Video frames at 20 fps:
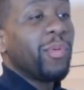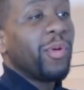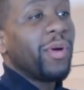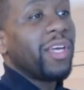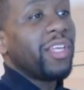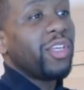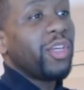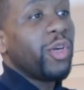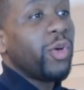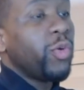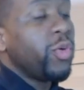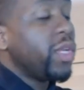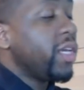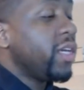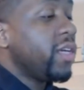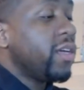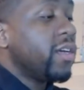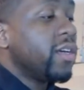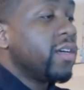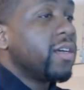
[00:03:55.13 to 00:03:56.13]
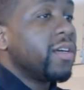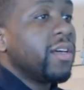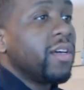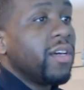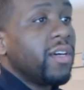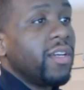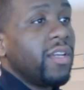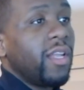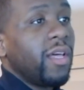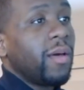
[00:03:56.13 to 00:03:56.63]
in uni,
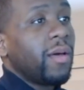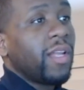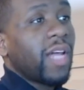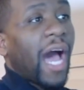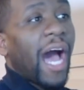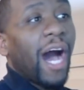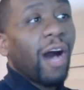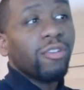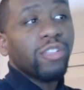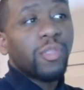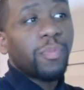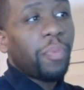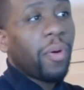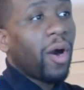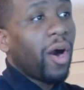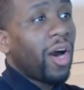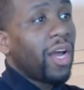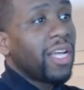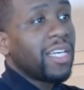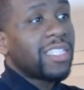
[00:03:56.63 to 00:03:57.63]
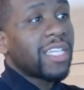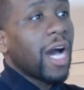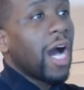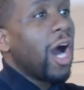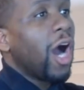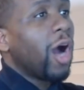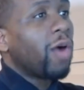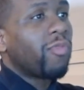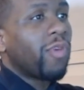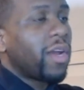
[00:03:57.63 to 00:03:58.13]
the house parties,
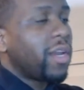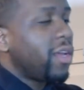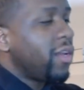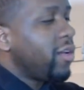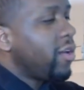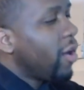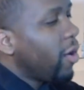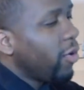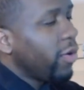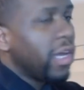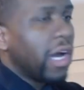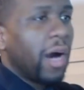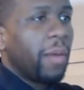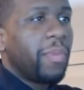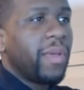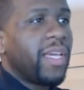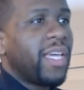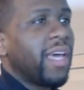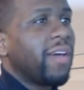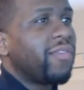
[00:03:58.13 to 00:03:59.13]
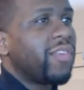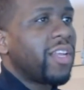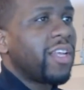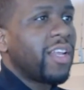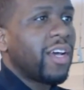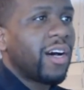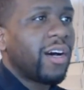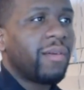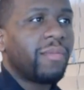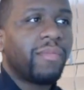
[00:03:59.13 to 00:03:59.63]
I already know y'all be giving it
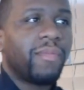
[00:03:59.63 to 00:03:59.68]
up.